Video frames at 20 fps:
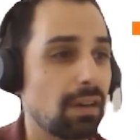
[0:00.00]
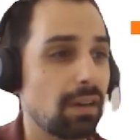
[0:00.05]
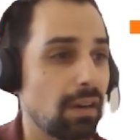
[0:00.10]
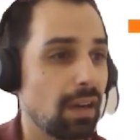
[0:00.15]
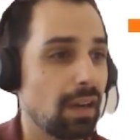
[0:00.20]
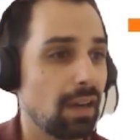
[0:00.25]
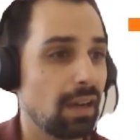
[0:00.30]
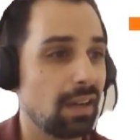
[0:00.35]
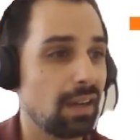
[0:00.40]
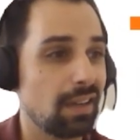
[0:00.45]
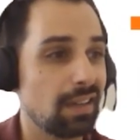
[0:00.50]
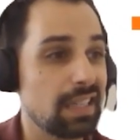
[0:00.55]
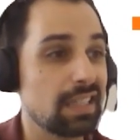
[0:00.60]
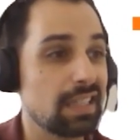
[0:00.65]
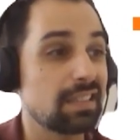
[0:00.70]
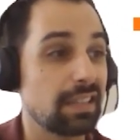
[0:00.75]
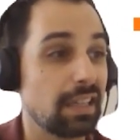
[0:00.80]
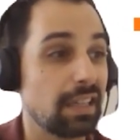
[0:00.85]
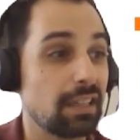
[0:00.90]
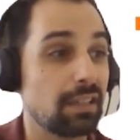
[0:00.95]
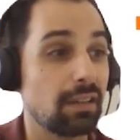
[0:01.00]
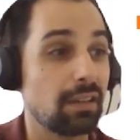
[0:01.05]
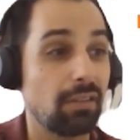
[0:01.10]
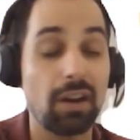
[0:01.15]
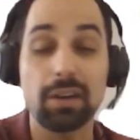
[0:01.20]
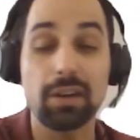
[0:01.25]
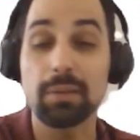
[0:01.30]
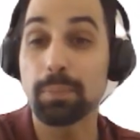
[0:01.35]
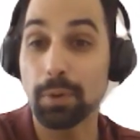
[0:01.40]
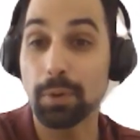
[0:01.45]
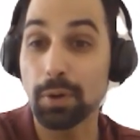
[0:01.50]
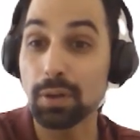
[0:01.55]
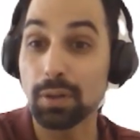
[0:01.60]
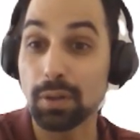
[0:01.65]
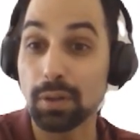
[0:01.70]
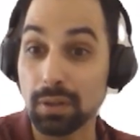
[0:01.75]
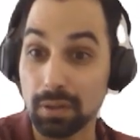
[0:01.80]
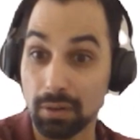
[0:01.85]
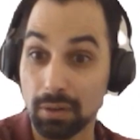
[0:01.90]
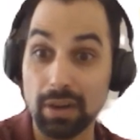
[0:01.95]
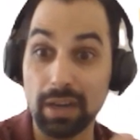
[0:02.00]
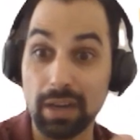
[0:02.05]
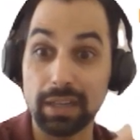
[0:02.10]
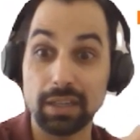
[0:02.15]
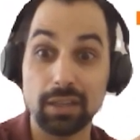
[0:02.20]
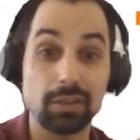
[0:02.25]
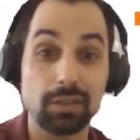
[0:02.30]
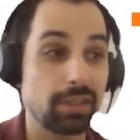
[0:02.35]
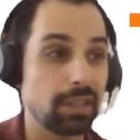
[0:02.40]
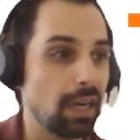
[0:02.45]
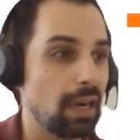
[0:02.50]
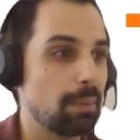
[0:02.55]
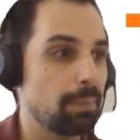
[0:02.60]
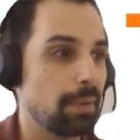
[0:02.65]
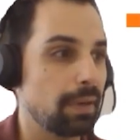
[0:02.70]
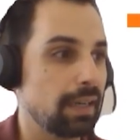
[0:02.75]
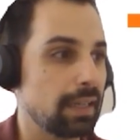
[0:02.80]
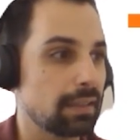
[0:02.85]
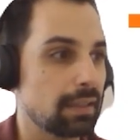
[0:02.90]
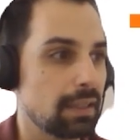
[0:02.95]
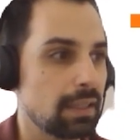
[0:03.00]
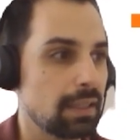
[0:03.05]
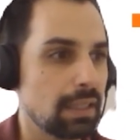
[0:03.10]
link state routing protocol running on the ARPANET